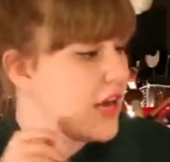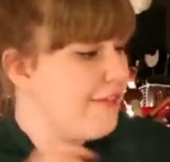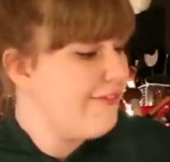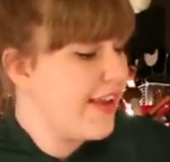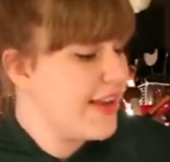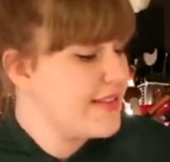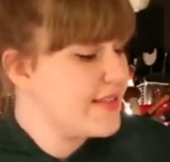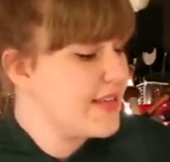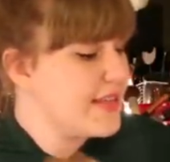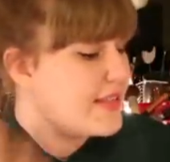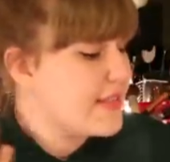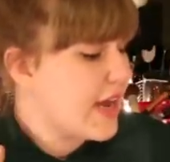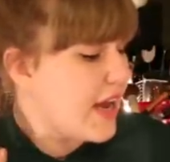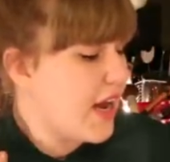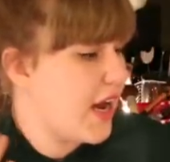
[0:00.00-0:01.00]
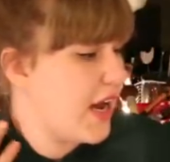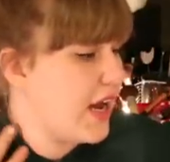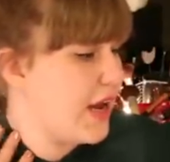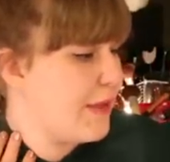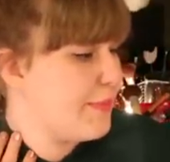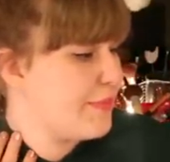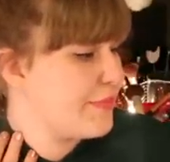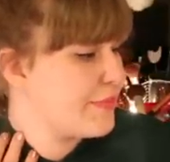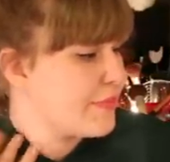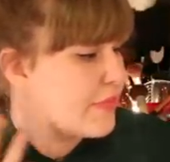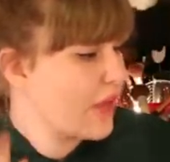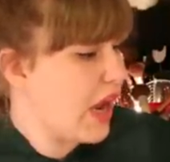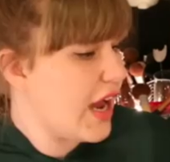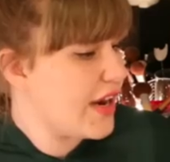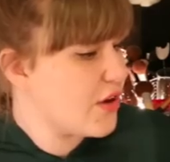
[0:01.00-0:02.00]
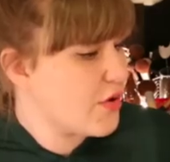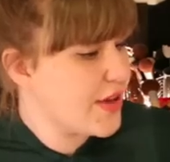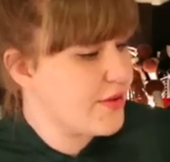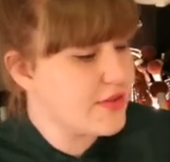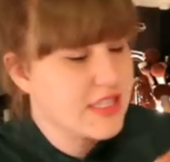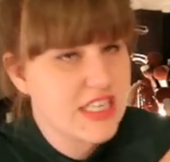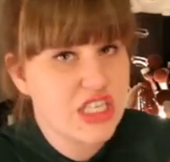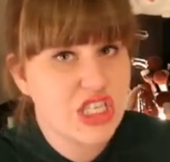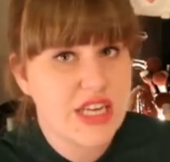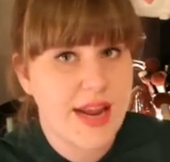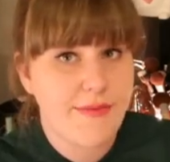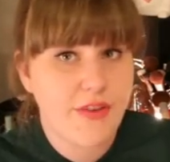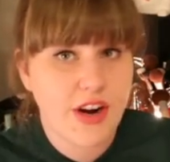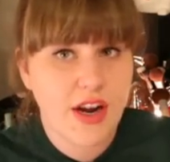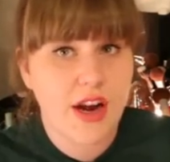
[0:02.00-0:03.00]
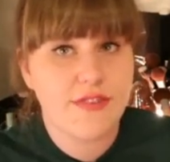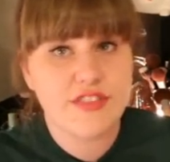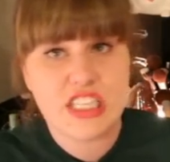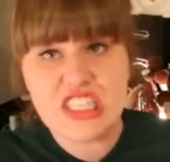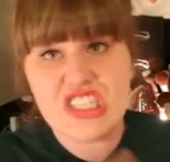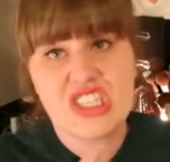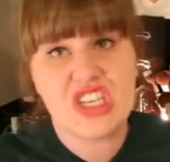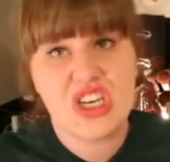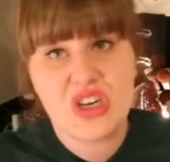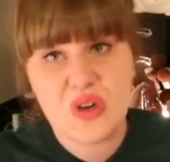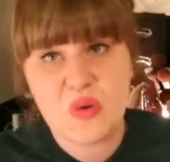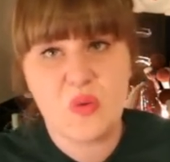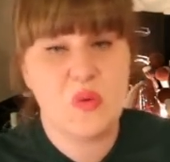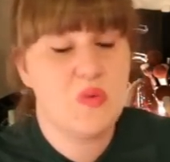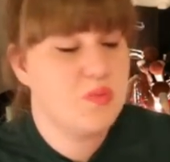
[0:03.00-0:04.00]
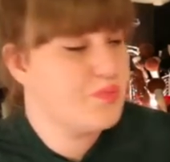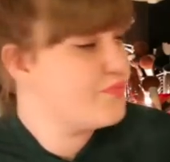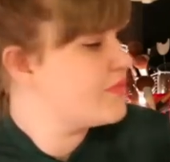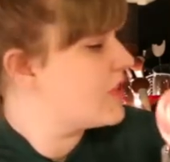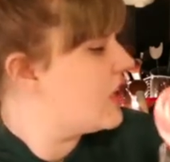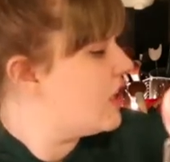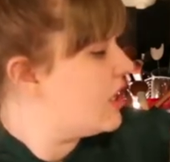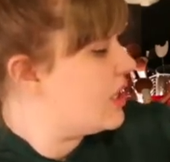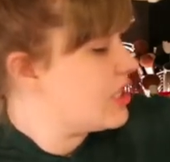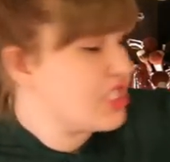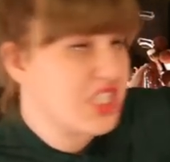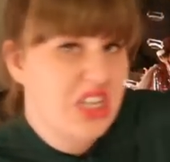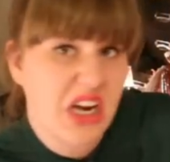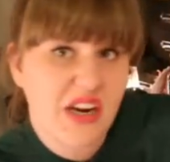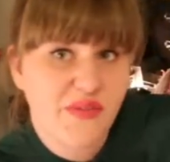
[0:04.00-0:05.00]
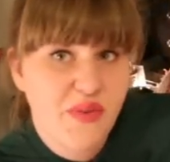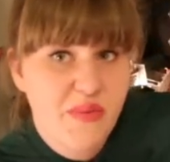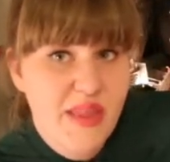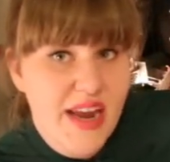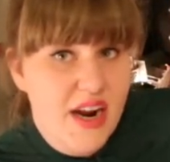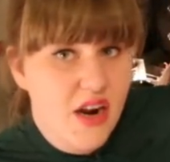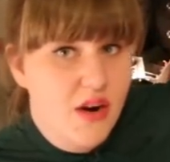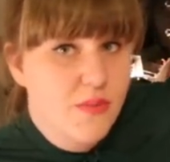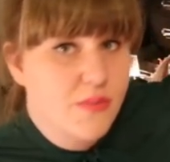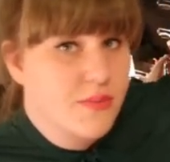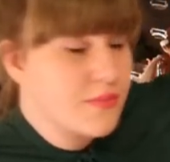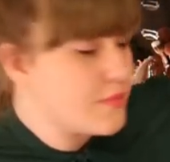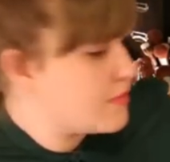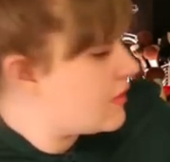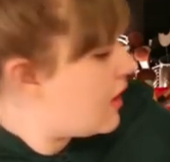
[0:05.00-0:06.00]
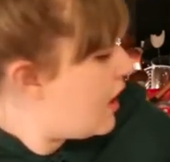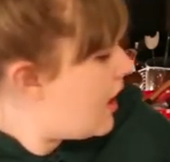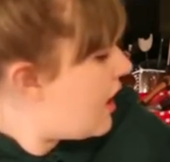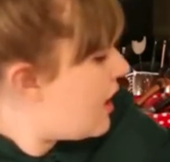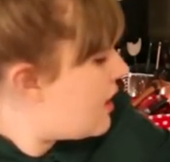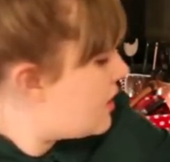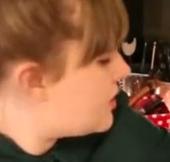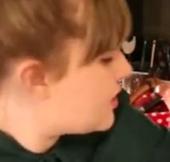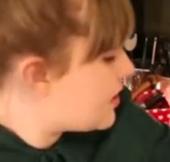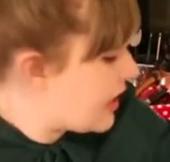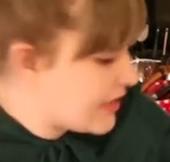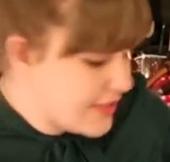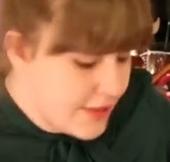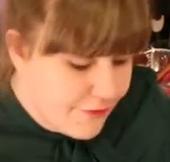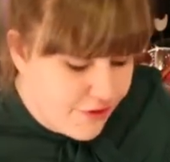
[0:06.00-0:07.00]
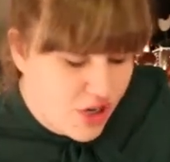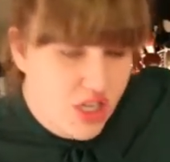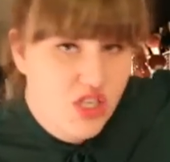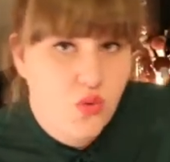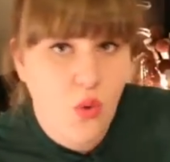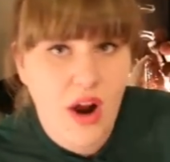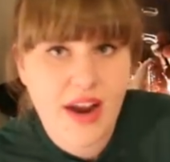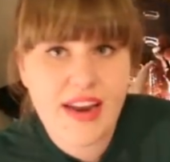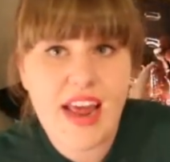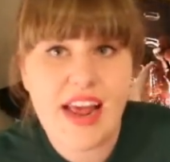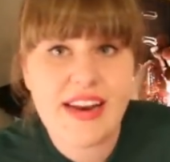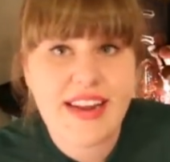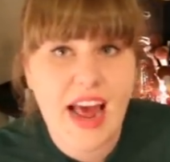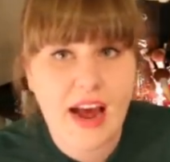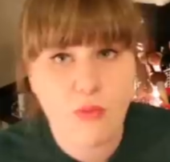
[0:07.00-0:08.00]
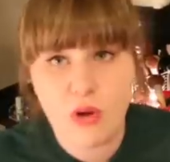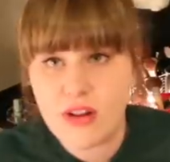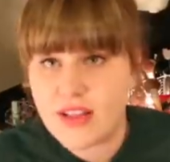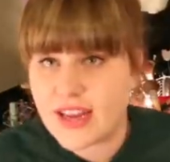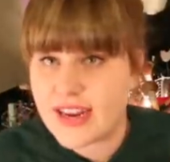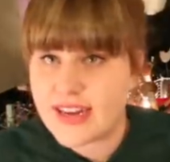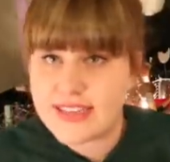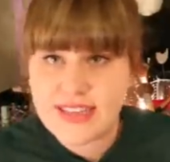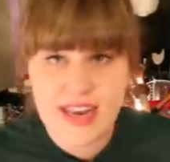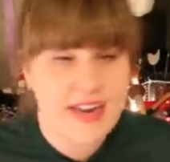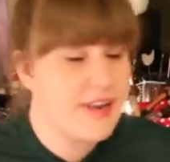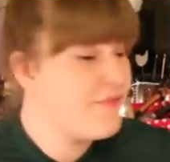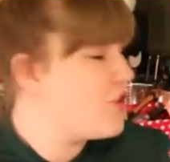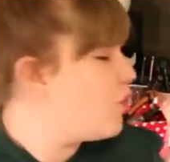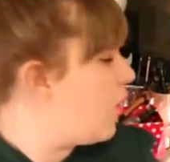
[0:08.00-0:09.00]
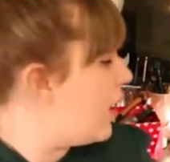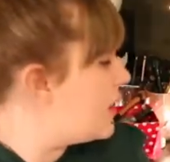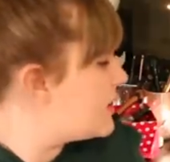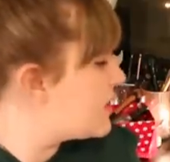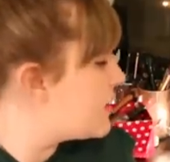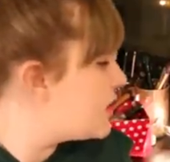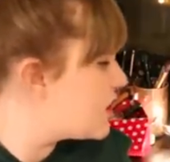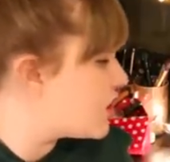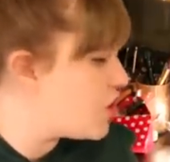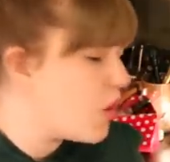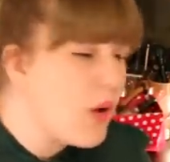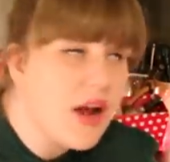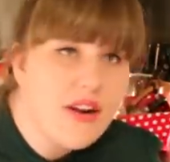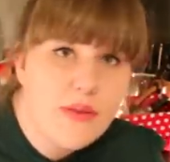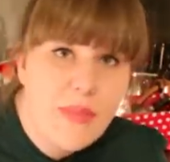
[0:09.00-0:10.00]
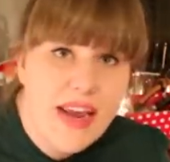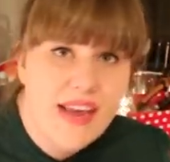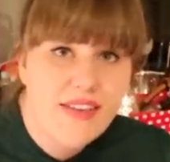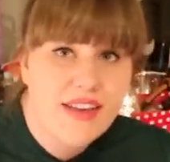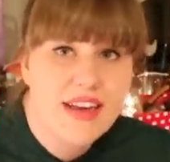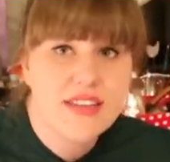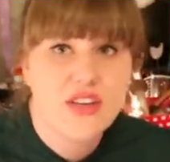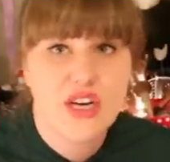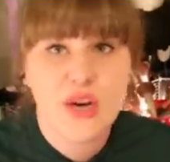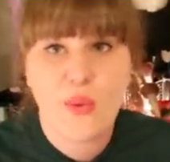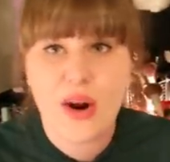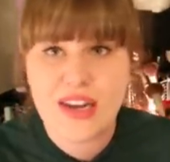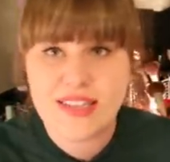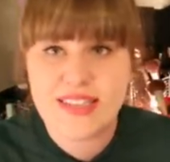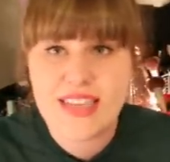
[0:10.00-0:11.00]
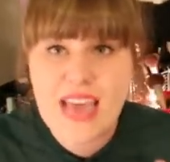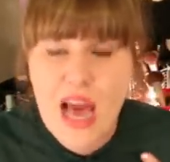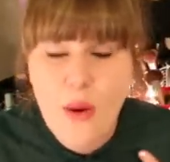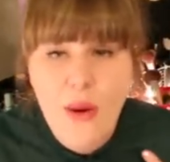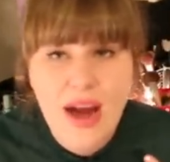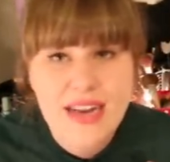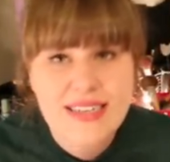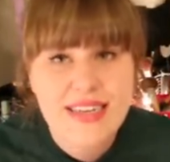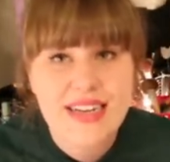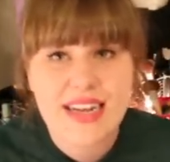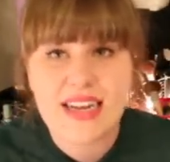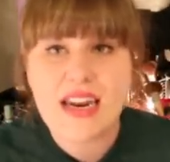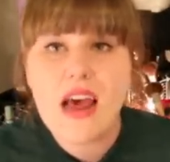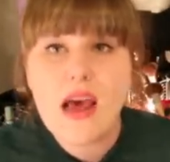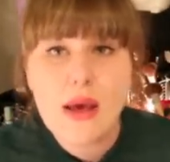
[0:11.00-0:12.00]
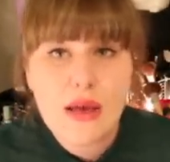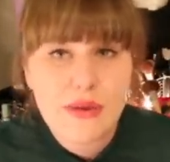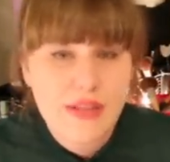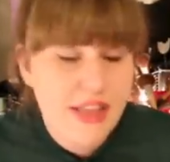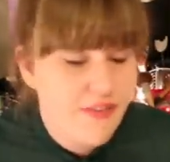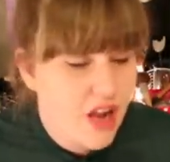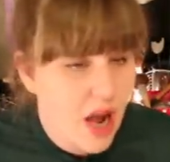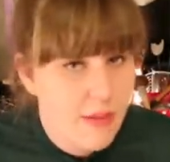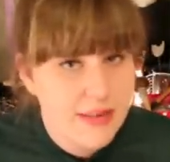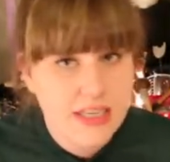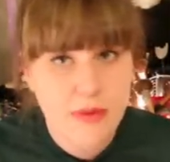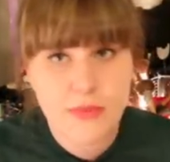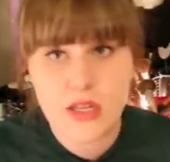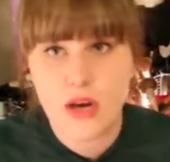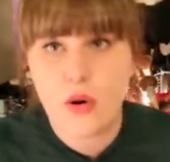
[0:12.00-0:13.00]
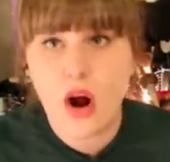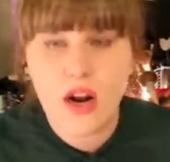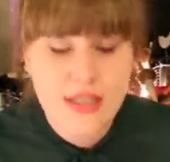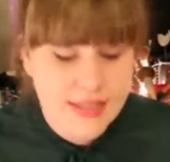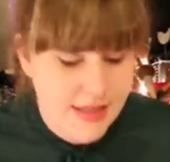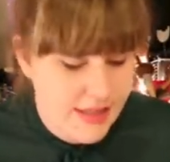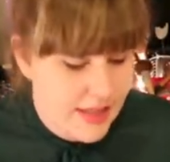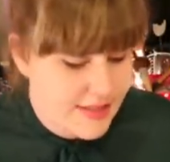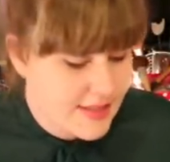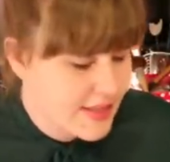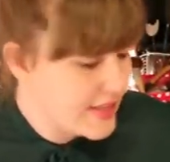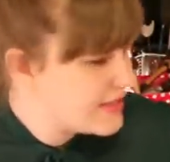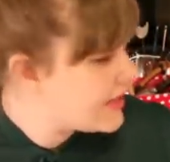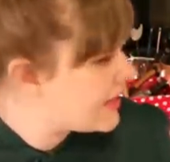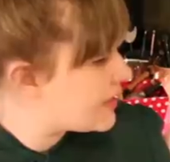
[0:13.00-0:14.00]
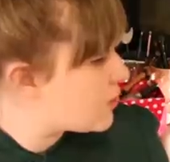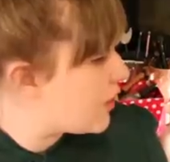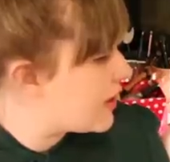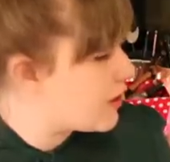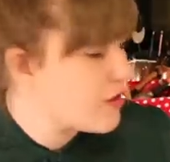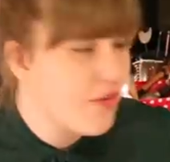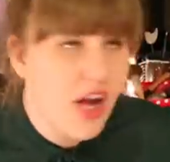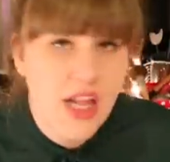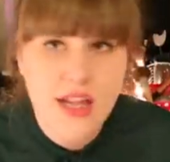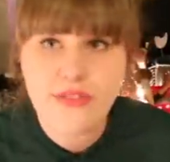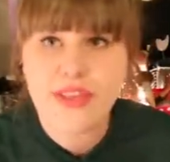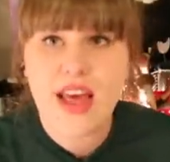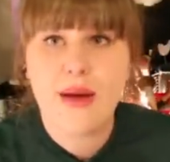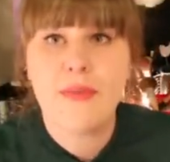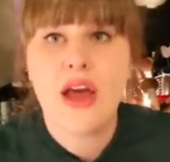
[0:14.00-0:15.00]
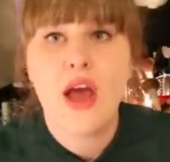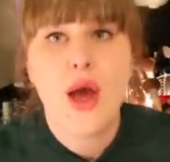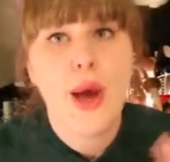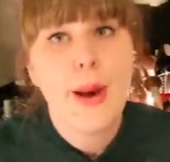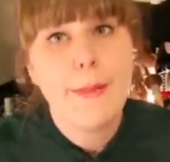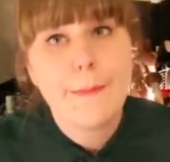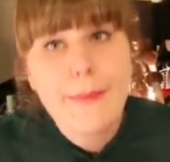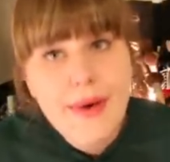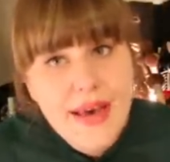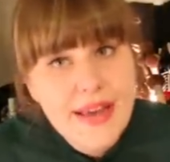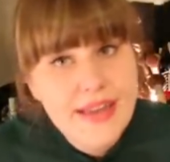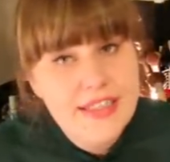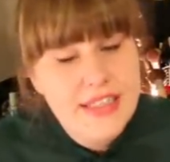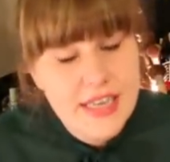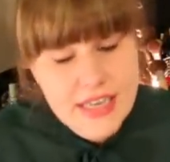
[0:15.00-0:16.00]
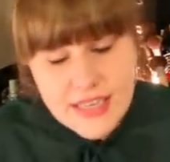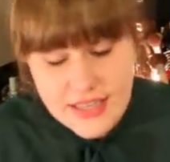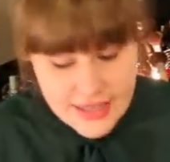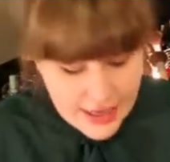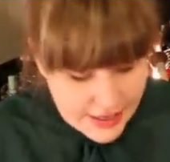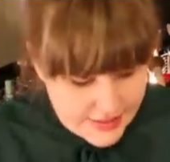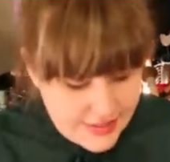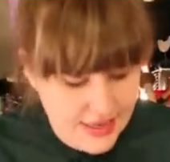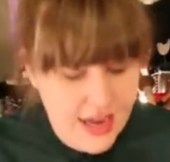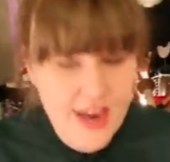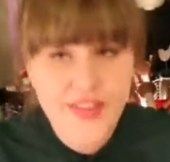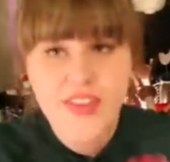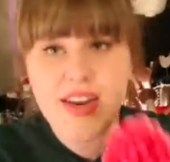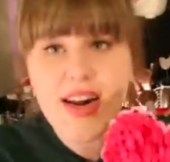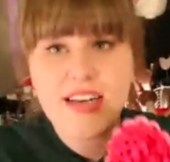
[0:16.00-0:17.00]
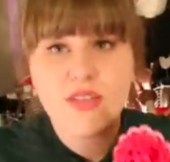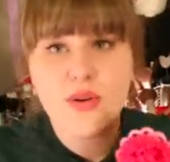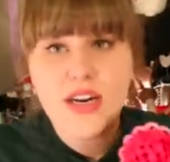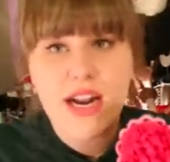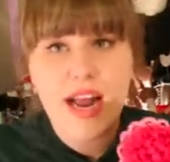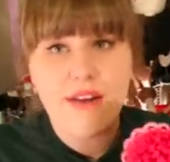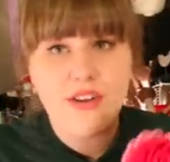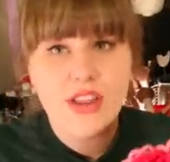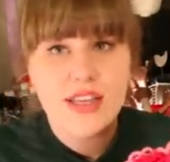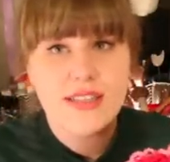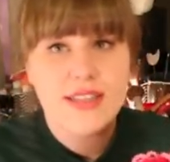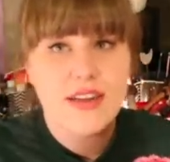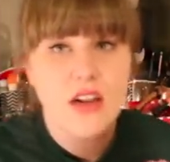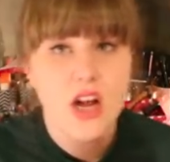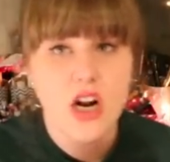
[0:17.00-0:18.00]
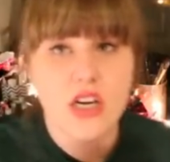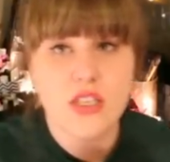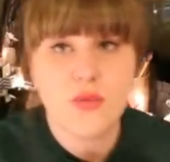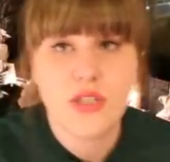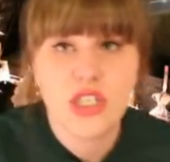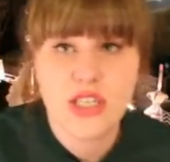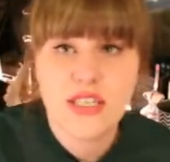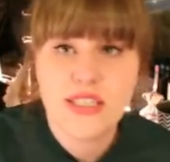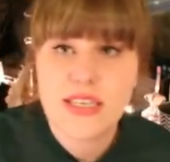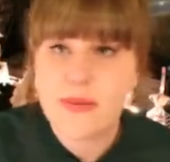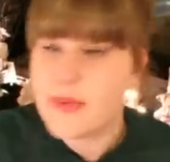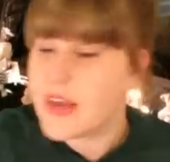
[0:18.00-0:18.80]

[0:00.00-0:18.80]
vases, um, I don't use this shape very often so just got it from there. So that's the first one and yeah like I said if you want to know how to make this or you want to see how I did it leave a comment down below. Honestly that's the easiest one out of all of them. But yes, the next one I have are these little hearts, which you can see